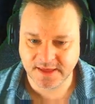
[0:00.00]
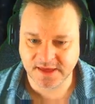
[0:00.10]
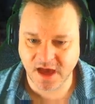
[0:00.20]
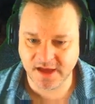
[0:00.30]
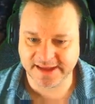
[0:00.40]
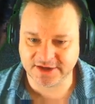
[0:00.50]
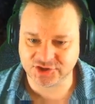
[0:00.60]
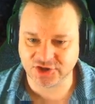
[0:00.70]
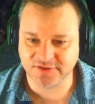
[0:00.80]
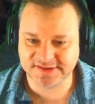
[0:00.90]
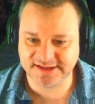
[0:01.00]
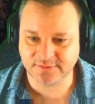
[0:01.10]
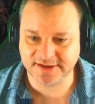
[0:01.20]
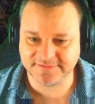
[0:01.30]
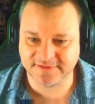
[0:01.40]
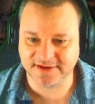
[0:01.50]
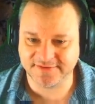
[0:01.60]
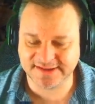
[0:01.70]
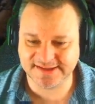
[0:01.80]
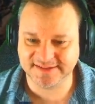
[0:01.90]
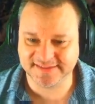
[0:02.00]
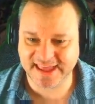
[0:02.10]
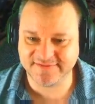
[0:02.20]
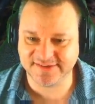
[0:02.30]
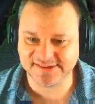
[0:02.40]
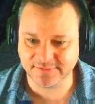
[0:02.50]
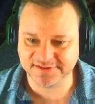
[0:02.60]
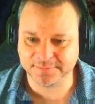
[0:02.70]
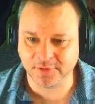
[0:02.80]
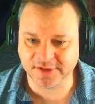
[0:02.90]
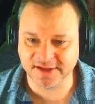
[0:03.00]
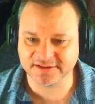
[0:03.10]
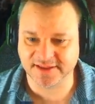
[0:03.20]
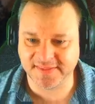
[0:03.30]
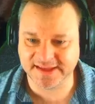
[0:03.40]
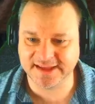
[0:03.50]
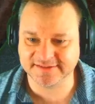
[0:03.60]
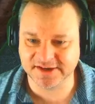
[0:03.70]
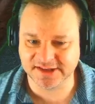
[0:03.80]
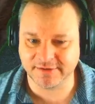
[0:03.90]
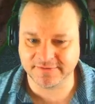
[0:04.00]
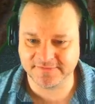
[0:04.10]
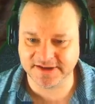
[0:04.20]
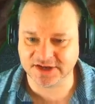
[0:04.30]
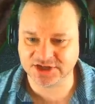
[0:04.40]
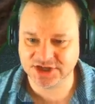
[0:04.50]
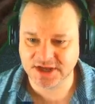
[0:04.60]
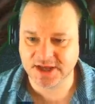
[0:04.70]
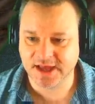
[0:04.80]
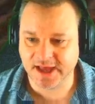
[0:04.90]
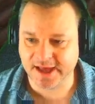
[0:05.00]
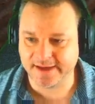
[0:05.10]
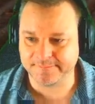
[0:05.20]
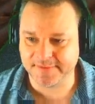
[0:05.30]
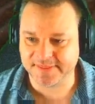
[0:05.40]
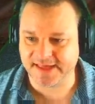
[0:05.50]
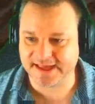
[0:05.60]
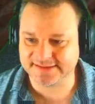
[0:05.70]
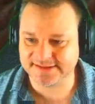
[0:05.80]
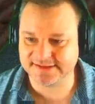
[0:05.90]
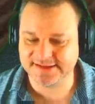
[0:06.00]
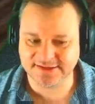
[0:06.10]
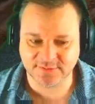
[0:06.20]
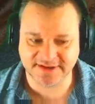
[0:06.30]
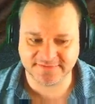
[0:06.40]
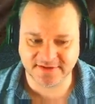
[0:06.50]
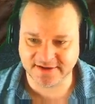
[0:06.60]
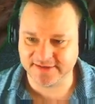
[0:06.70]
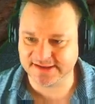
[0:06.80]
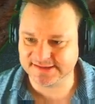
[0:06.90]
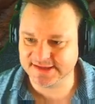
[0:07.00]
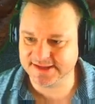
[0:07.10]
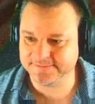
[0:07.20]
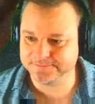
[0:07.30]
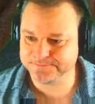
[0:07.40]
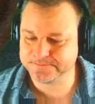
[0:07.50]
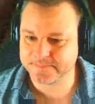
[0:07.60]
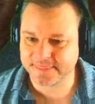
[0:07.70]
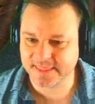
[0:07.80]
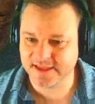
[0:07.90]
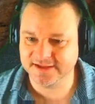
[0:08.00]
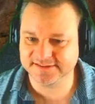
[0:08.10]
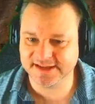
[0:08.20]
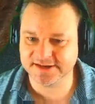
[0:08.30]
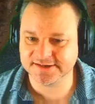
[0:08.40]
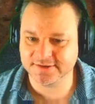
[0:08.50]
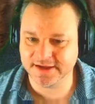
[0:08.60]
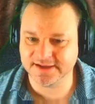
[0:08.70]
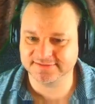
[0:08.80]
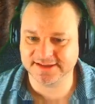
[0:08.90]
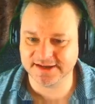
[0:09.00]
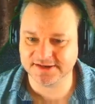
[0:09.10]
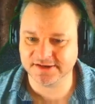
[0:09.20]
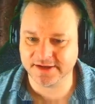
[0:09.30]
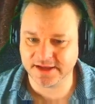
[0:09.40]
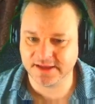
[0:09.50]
Can't get a shot with the T-25AT as the KV2 is blocking us. I think he's going to go and finish that T-25AT. Is he going to do it? Is he going to do it?